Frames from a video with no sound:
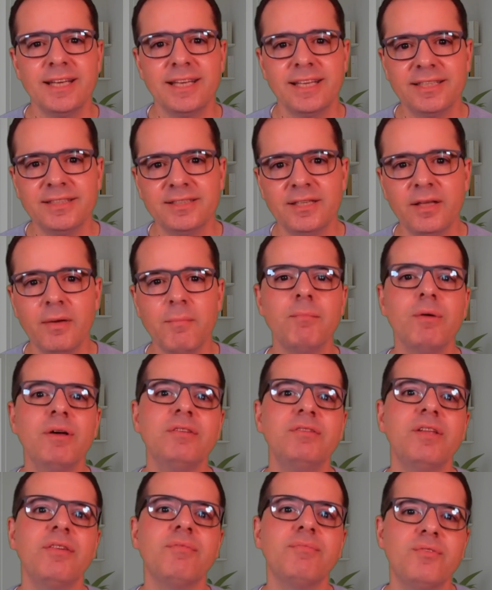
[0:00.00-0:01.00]

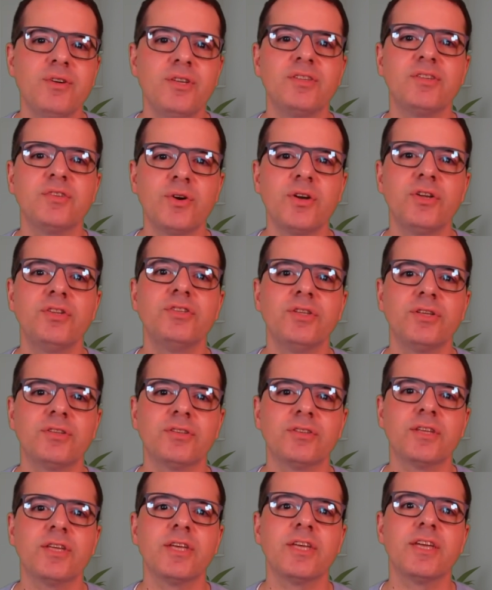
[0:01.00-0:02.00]
step-by-step for
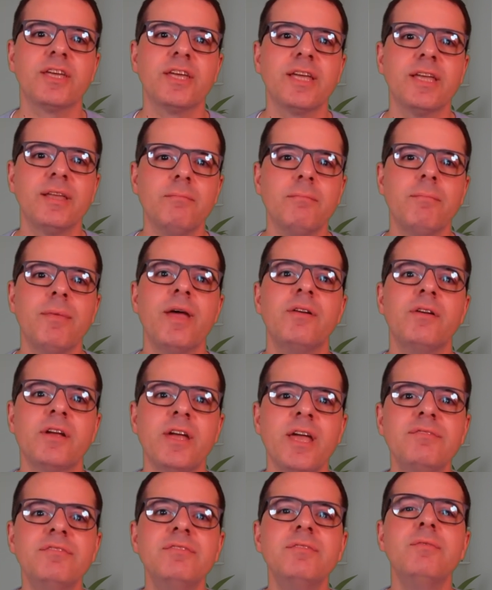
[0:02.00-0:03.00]
instructions,
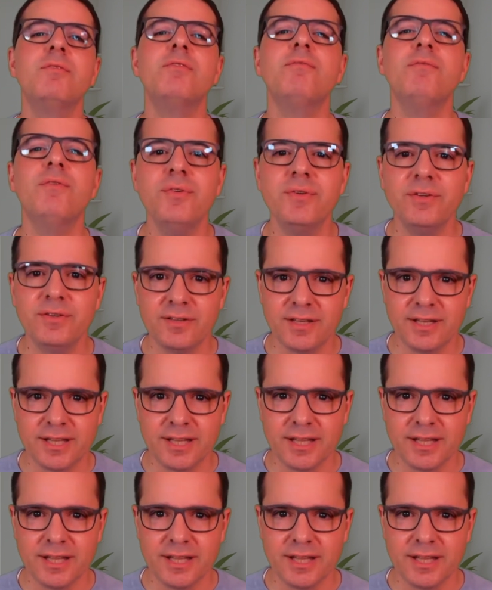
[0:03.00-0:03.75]
paragraphs for reports.